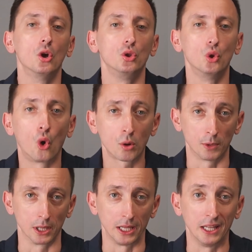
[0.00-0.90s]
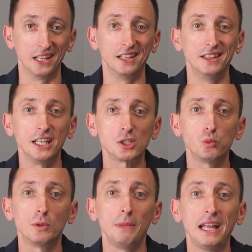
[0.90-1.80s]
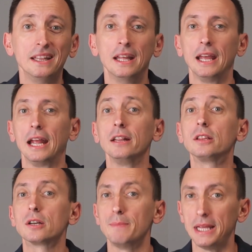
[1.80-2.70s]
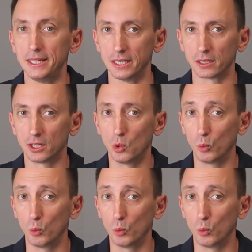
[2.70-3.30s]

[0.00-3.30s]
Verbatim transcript: Normally, this would mean intermediate,